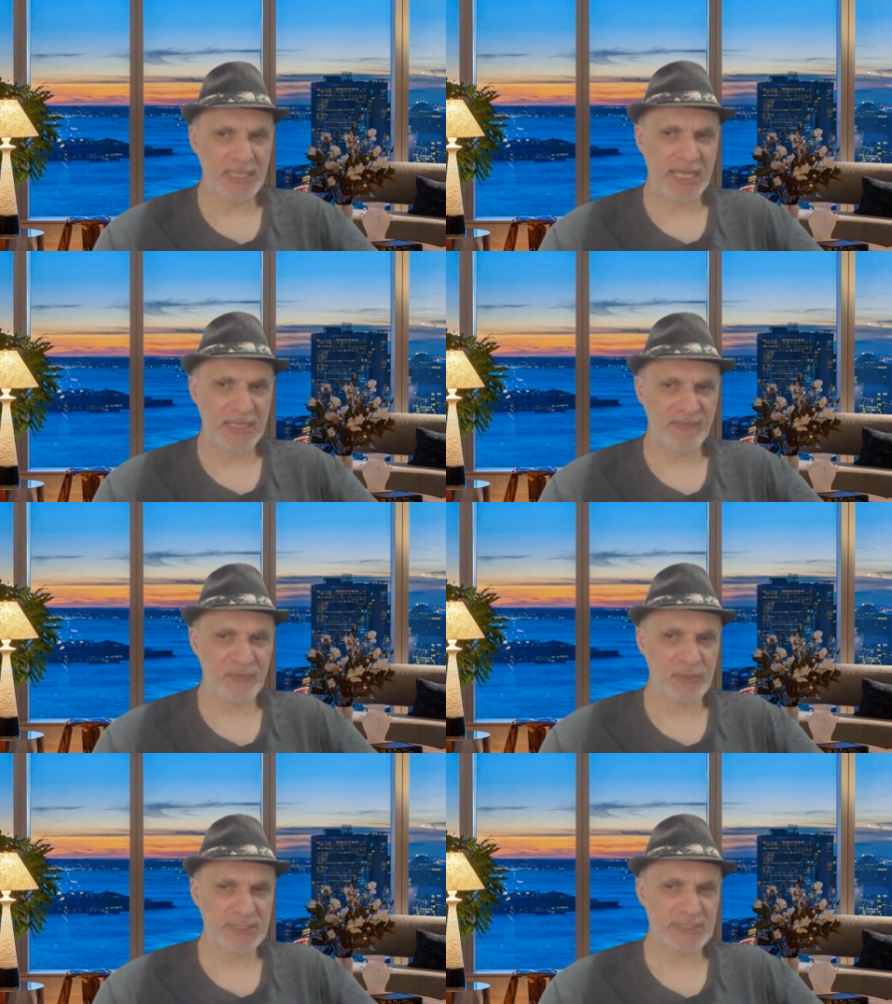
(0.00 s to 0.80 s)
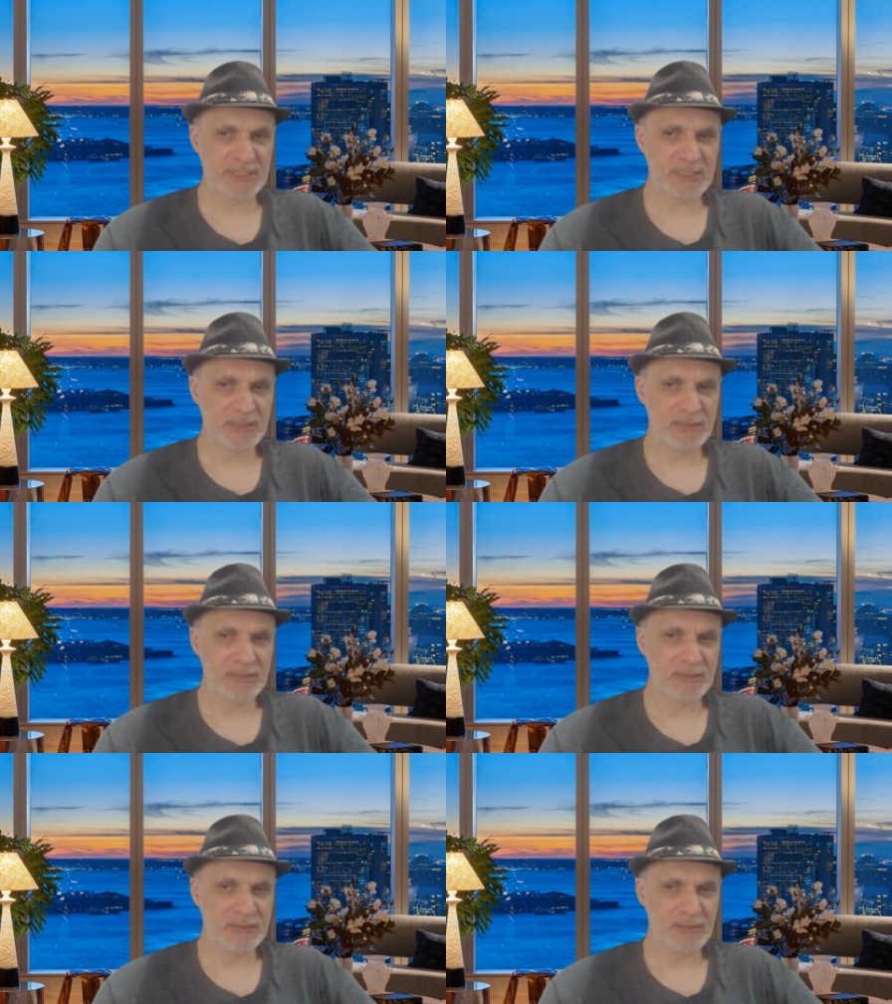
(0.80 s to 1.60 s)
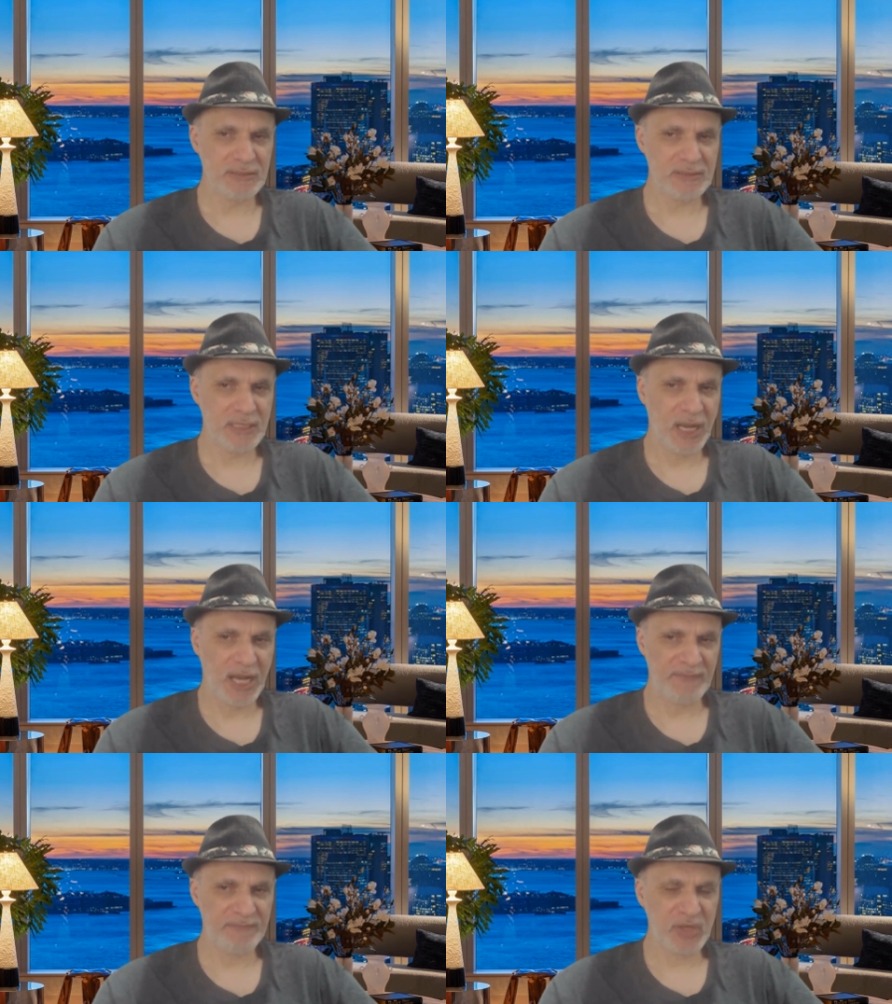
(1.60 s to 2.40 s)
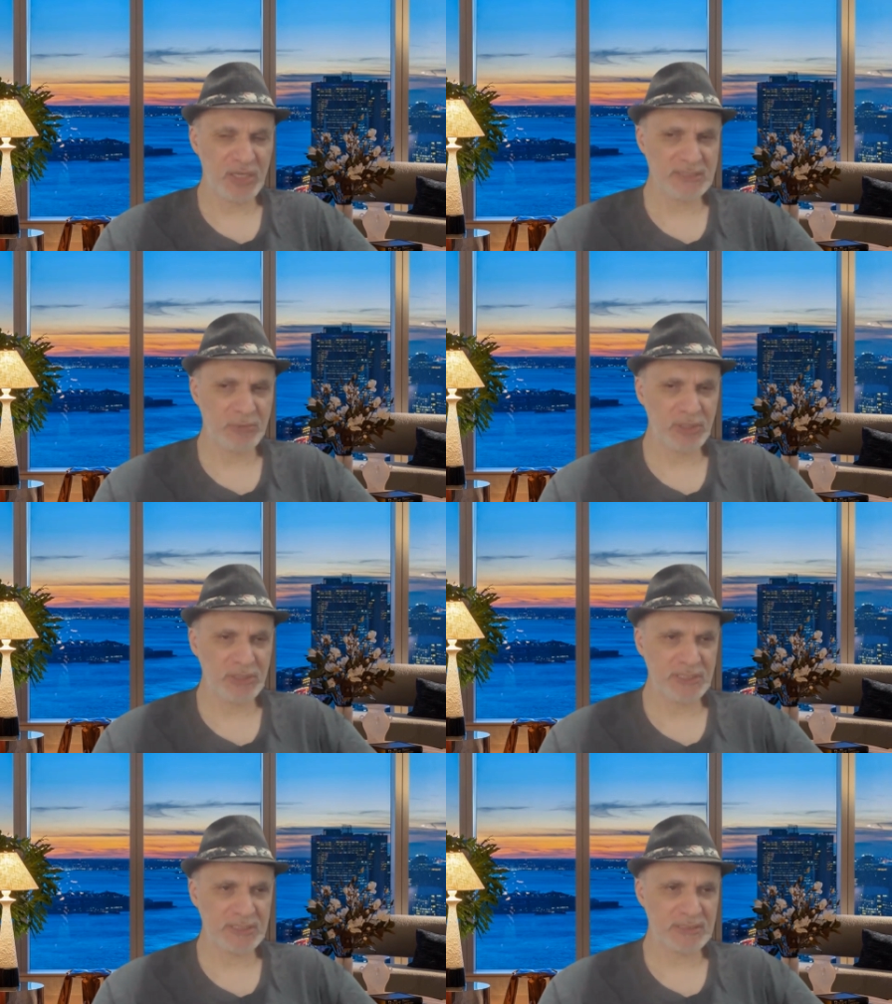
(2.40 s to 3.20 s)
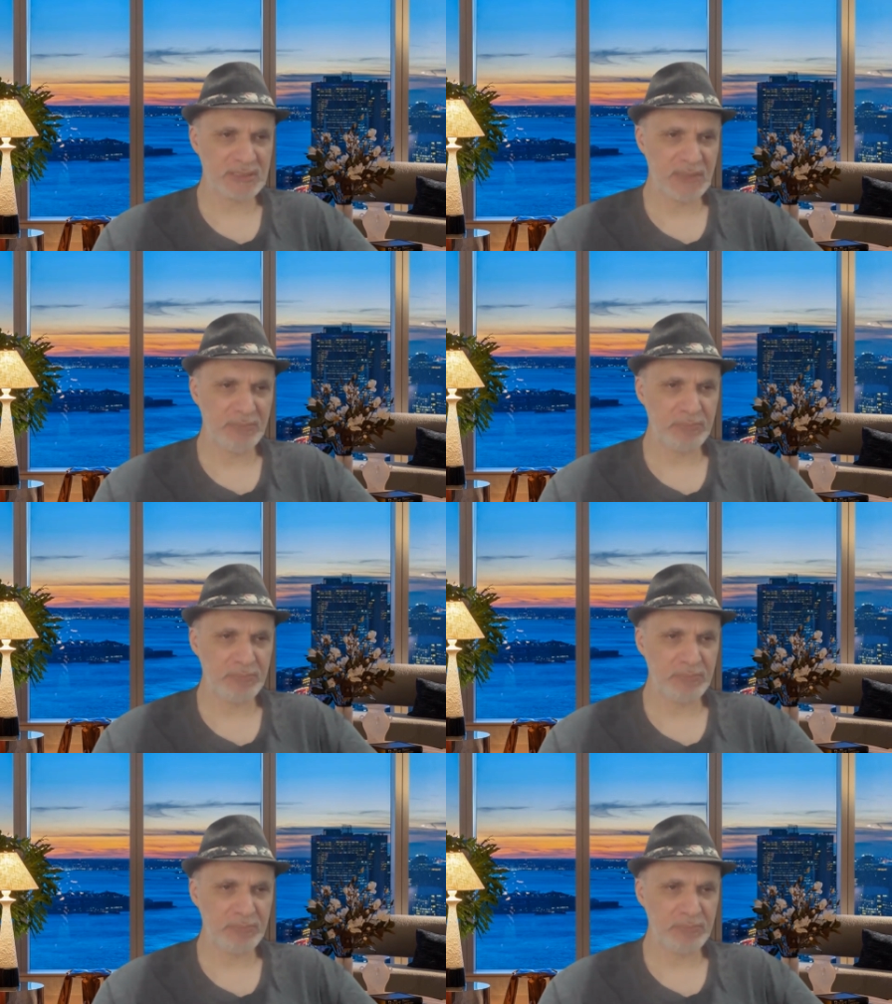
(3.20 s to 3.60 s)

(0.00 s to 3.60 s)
And of course, I've talked about this